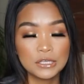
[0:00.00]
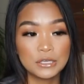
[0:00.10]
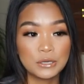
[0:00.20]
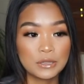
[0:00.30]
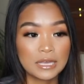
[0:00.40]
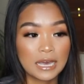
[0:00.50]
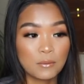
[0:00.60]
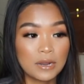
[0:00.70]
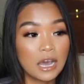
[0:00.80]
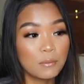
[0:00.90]
you know, like, I
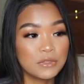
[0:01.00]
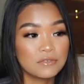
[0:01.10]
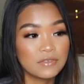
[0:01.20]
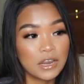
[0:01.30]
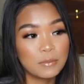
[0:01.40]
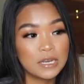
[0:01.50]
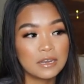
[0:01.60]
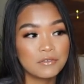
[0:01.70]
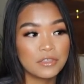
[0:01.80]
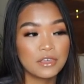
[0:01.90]
want to help the environment and
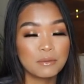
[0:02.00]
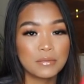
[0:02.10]
everything,